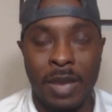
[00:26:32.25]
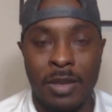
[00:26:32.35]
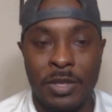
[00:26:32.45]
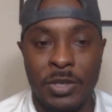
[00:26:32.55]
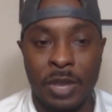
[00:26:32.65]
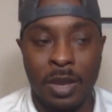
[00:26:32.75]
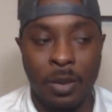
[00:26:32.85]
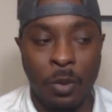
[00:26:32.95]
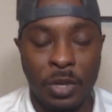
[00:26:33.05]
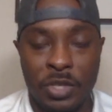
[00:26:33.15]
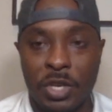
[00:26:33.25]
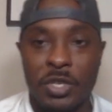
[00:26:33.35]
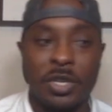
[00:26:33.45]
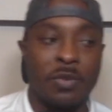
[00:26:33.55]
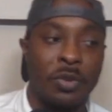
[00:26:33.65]
this
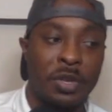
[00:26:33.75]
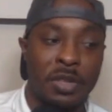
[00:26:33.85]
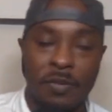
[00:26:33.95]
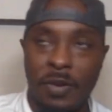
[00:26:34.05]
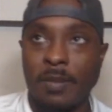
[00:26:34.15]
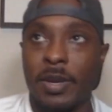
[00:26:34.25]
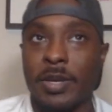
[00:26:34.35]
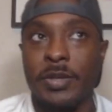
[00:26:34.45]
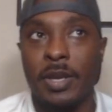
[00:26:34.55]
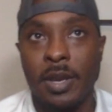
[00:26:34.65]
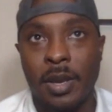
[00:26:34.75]
organization and really the fan base.